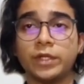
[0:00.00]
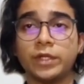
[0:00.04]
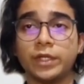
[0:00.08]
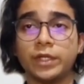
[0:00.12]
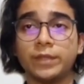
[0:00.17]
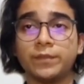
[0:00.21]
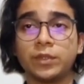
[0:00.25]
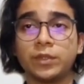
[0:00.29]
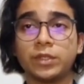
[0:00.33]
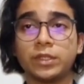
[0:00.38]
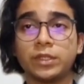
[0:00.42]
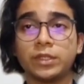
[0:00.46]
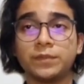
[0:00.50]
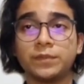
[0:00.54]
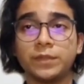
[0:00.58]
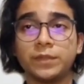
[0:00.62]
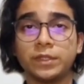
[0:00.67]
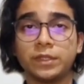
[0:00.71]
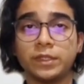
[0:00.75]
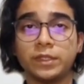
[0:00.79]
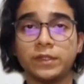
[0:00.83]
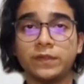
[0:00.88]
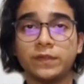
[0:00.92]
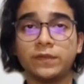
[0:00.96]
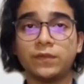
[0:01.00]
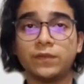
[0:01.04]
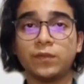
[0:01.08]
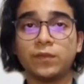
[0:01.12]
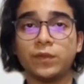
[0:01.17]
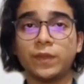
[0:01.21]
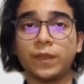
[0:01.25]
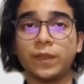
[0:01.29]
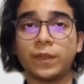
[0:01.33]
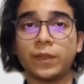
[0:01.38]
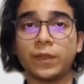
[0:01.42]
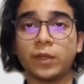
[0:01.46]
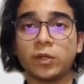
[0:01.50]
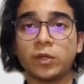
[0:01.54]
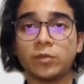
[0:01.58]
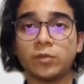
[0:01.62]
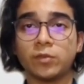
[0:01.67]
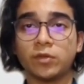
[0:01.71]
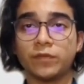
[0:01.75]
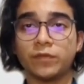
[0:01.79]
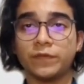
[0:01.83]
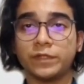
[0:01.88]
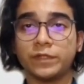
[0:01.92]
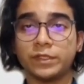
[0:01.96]
for the important meetings with
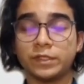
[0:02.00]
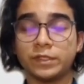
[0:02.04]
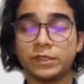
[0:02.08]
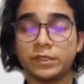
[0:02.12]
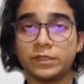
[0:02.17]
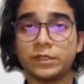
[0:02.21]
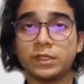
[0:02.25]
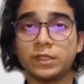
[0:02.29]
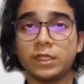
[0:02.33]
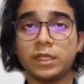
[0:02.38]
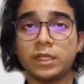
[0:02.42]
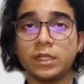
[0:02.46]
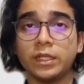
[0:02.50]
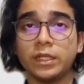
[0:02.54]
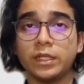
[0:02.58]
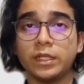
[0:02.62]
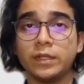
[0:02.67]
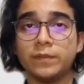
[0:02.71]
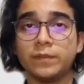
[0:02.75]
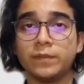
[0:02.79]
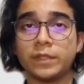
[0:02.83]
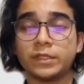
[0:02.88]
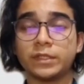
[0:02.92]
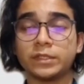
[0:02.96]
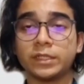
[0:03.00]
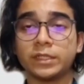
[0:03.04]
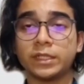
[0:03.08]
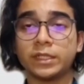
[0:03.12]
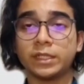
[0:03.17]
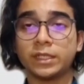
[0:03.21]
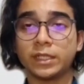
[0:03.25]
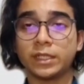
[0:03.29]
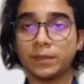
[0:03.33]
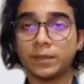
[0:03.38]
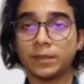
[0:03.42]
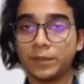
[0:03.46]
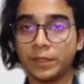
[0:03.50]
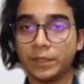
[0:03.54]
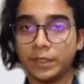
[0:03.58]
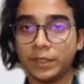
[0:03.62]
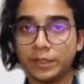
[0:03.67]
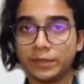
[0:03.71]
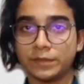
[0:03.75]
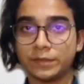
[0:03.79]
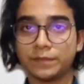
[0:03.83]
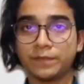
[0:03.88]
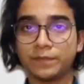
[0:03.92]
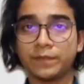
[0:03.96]
top officials in Mexican
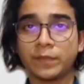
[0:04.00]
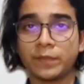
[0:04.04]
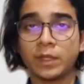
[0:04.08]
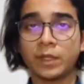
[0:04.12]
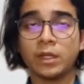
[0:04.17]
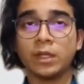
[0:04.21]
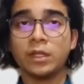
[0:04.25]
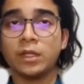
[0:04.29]
companies.